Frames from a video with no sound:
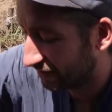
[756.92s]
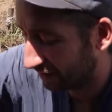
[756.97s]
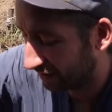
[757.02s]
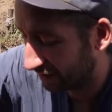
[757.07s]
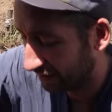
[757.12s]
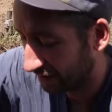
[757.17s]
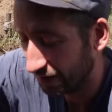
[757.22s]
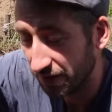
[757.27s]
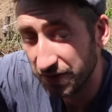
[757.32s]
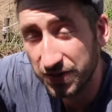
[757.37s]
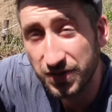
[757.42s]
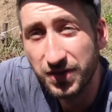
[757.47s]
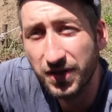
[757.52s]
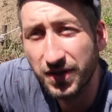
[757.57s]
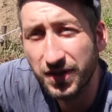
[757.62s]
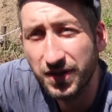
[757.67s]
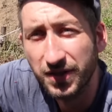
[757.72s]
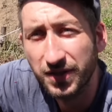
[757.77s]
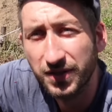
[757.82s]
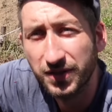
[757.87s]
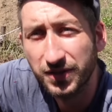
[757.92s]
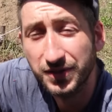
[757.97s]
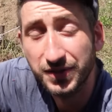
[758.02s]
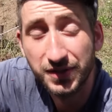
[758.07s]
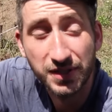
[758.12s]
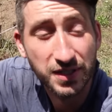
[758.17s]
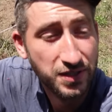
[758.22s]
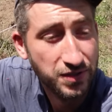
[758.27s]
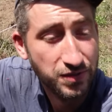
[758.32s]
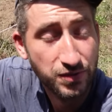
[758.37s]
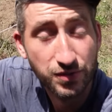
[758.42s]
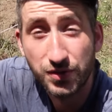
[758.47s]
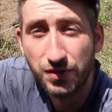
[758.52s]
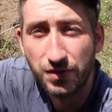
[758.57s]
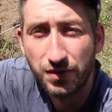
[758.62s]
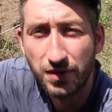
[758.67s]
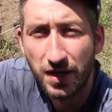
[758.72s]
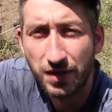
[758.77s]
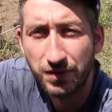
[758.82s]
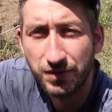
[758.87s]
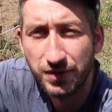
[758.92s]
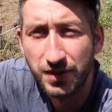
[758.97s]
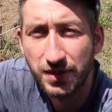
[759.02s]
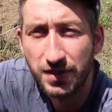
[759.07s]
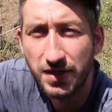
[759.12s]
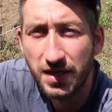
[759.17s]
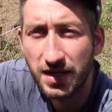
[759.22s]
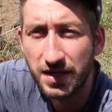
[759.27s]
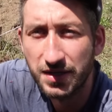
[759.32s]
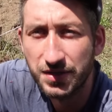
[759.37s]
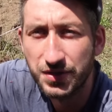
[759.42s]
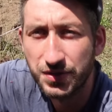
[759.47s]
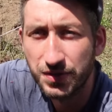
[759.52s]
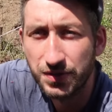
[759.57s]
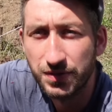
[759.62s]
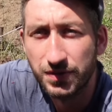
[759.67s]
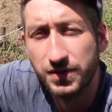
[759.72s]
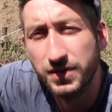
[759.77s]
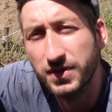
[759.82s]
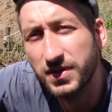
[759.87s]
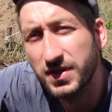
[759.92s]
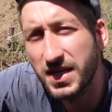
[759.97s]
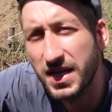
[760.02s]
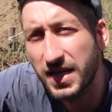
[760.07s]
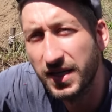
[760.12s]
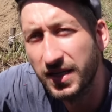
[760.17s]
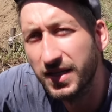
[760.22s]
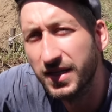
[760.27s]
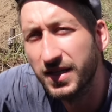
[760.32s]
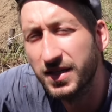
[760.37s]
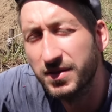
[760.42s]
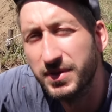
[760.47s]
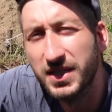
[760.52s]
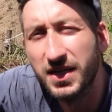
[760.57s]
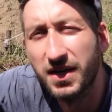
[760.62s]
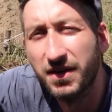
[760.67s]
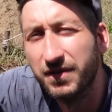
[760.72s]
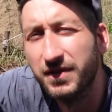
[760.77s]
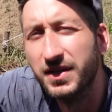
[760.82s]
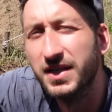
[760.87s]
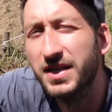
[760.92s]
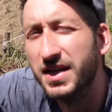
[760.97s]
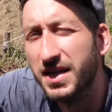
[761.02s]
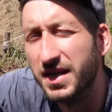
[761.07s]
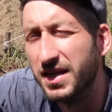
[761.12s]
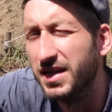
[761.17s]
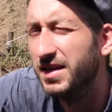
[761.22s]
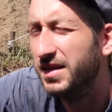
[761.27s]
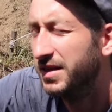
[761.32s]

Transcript: So I think we're just gonna continue throughout the days to dig a little bit every day,